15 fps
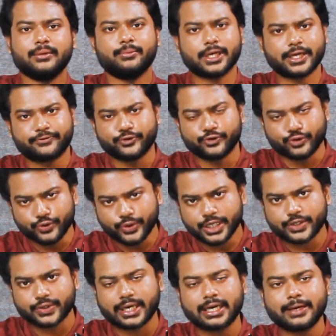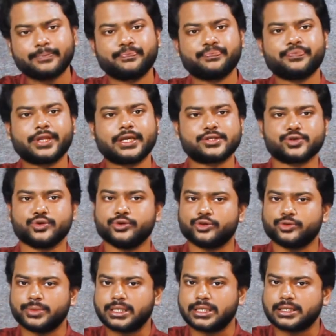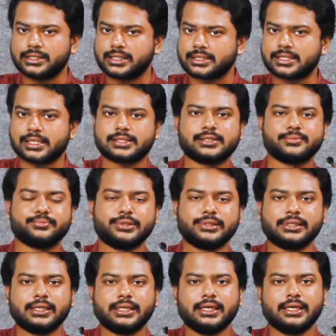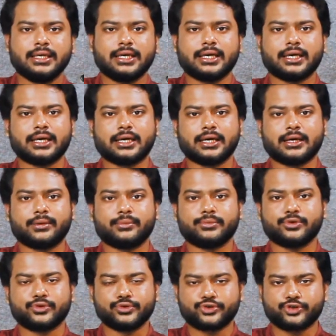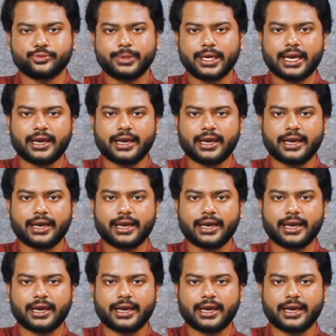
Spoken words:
But if you do it right, it's going to be just as simple. You should be